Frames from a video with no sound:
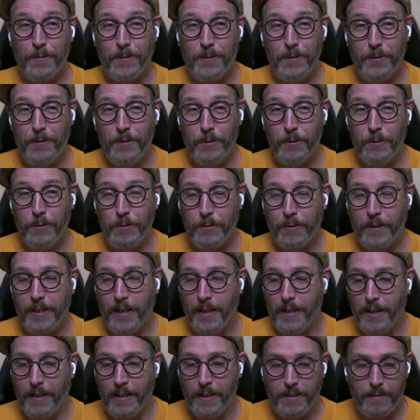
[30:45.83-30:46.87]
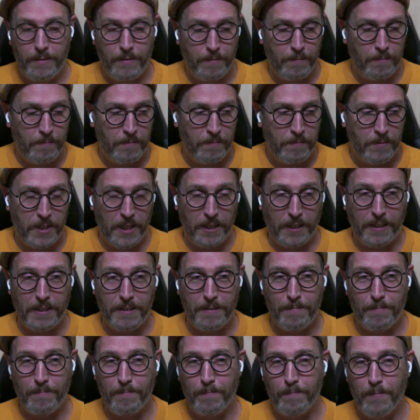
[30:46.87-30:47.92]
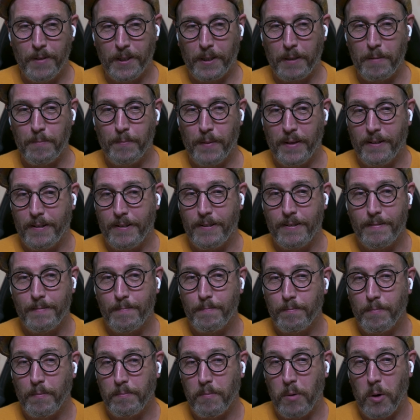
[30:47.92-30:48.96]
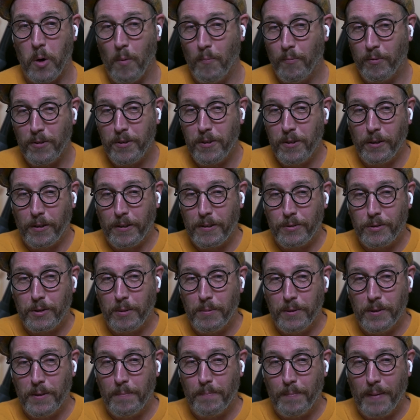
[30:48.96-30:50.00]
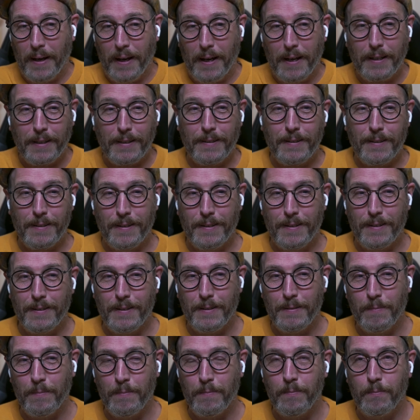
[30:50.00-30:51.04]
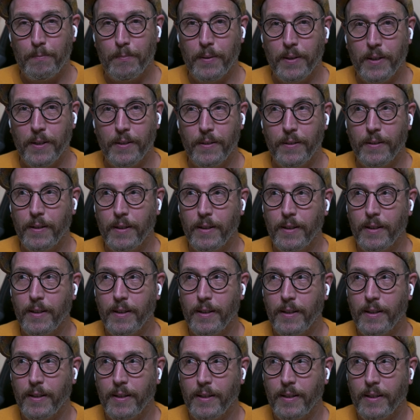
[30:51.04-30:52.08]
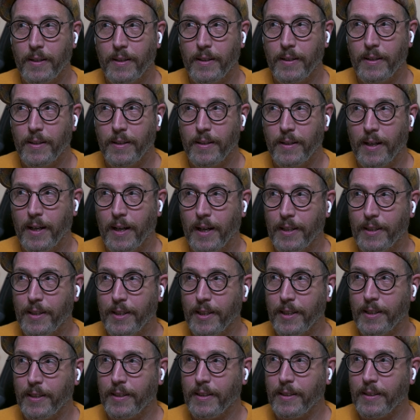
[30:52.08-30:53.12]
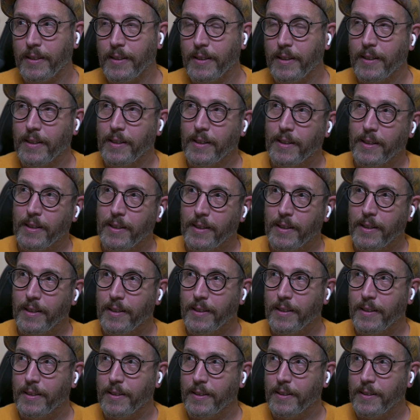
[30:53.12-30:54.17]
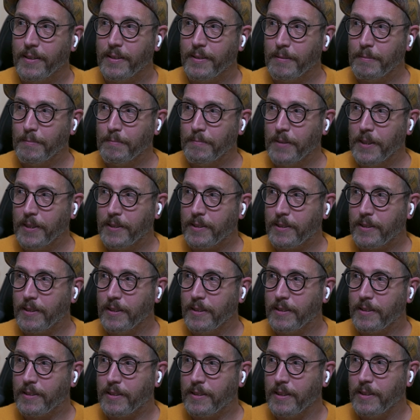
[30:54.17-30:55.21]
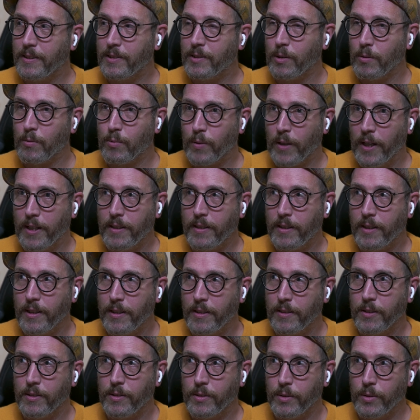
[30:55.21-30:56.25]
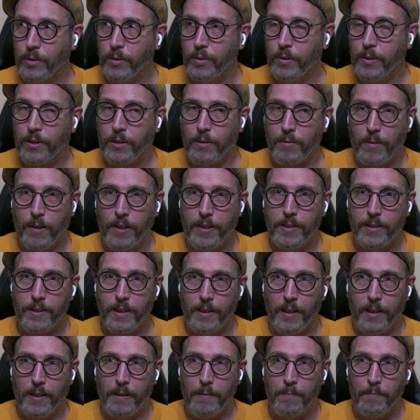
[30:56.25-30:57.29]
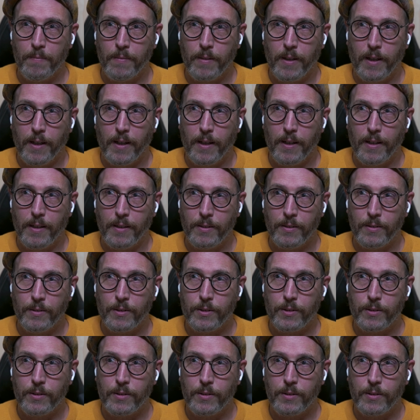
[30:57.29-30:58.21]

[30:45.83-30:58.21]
You can take it, make it better. Hopefully you contribute it back. But yeah, I think it's the right thing to do at the right time, and